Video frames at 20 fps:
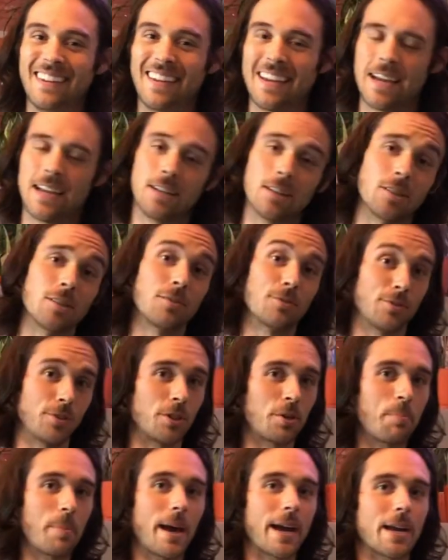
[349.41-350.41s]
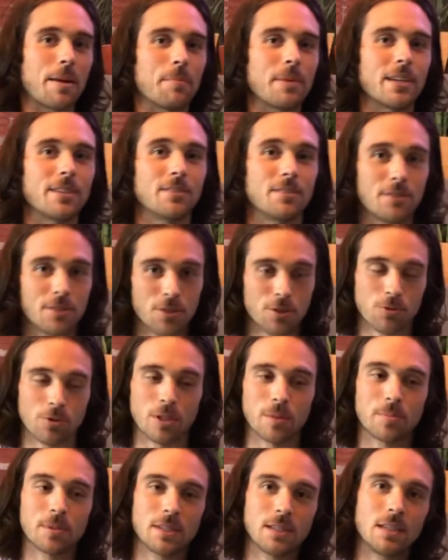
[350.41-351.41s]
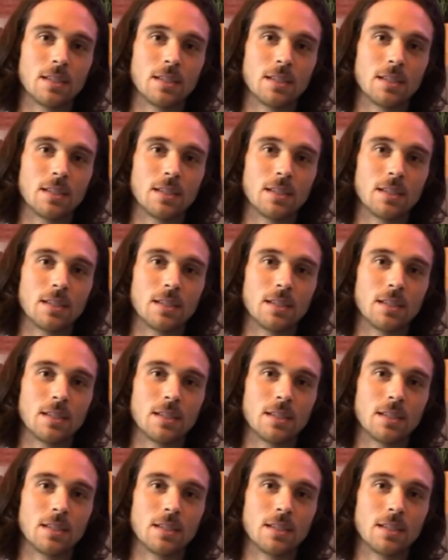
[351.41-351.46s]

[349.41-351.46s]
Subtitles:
I had to look back at my script.